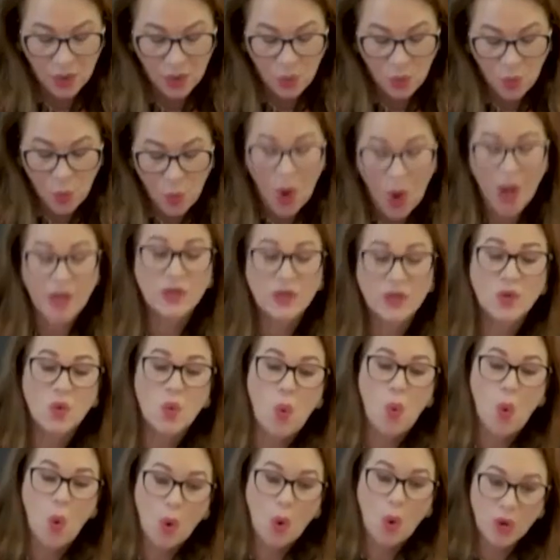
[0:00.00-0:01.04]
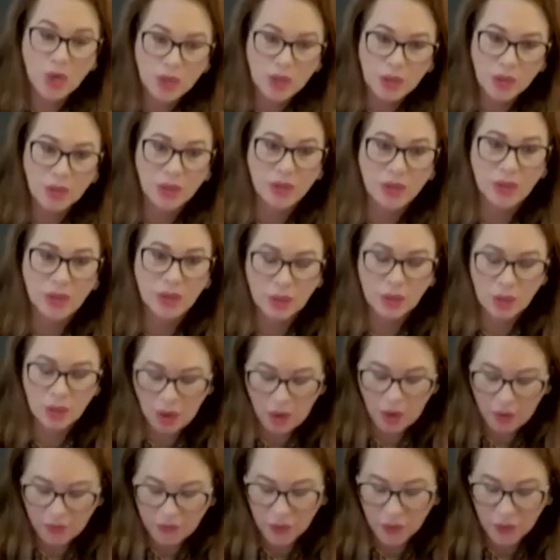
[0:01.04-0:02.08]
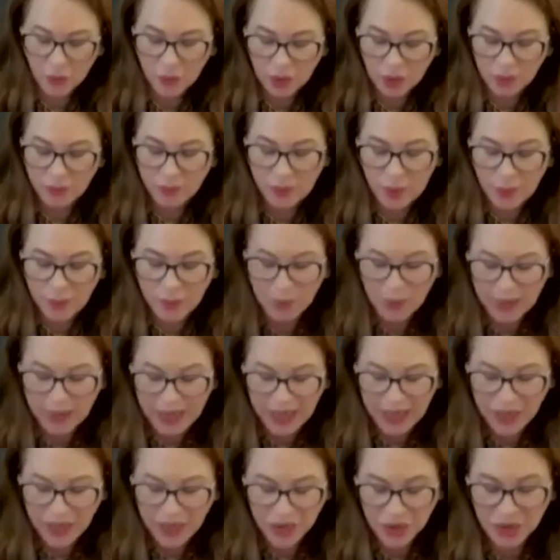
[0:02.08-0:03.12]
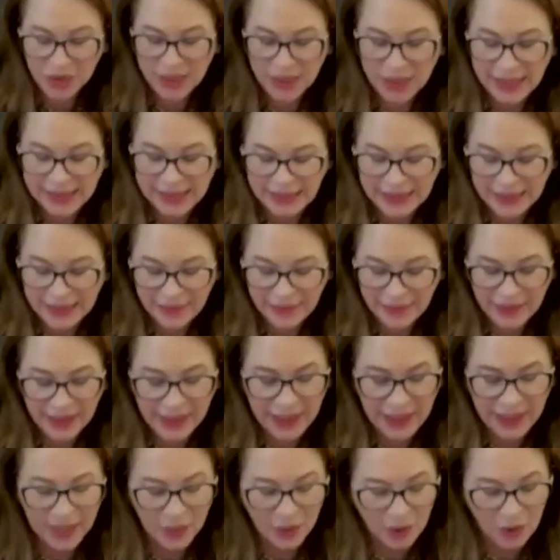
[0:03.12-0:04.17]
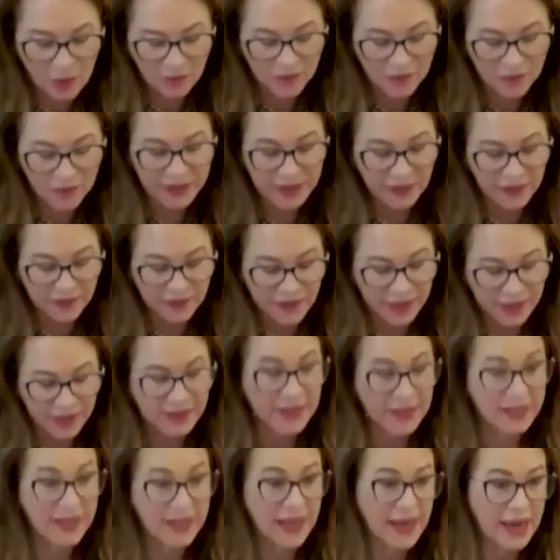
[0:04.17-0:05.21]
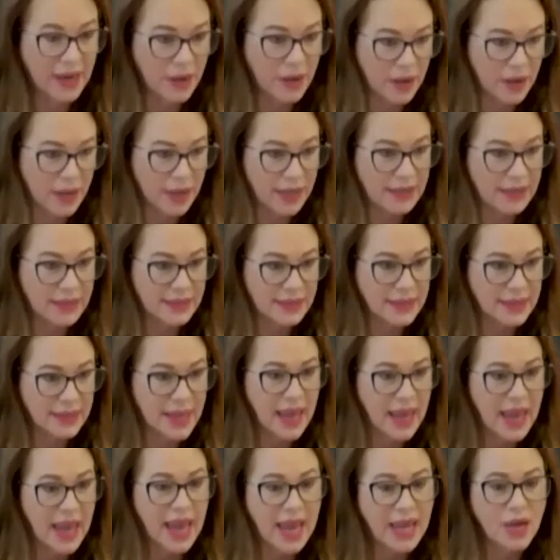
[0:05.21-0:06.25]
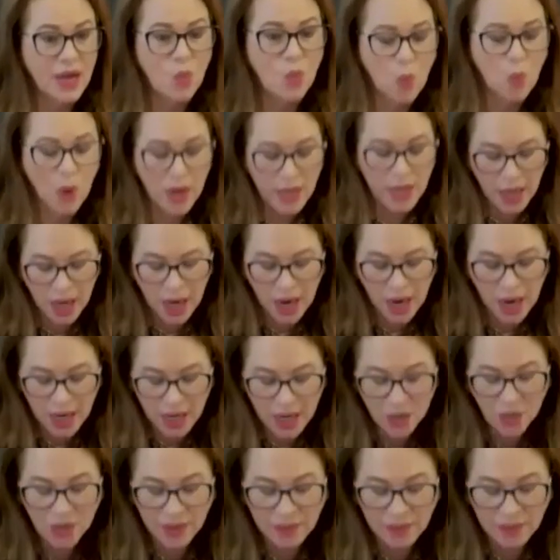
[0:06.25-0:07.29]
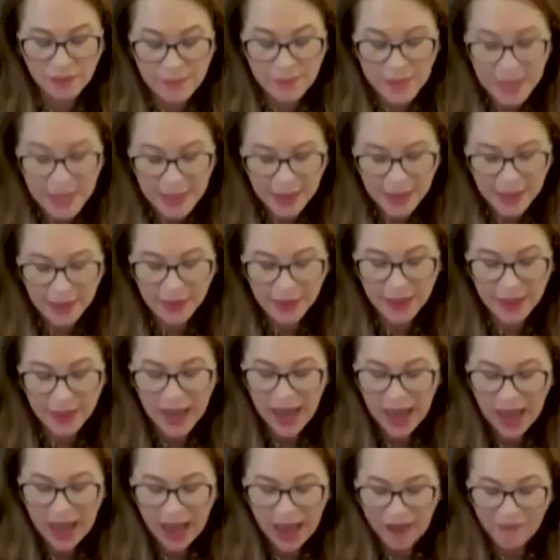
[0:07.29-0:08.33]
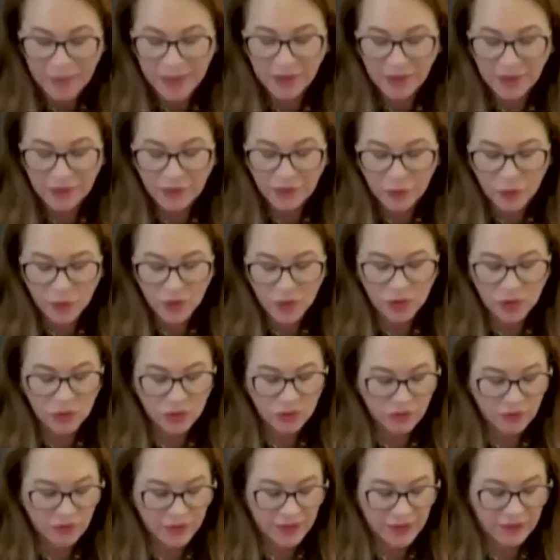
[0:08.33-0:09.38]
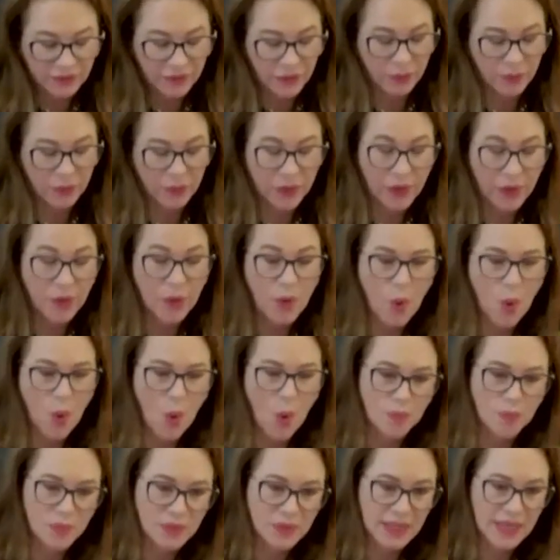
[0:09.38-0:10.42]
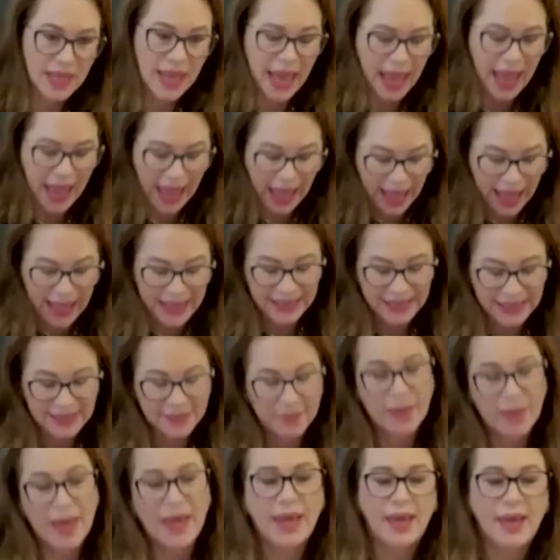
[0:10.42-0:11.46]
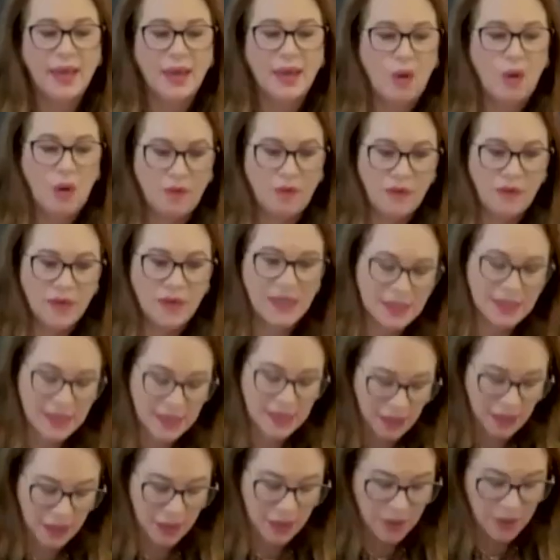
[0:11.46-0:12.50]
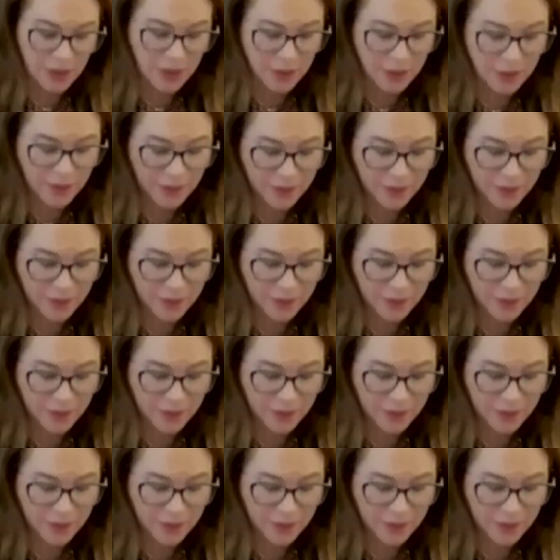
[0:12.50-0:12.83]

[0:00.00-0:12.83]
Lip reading: One quarter of the world population is living in conflict-affected areas, and 100 million have been forced to flee from their homes as May of this year.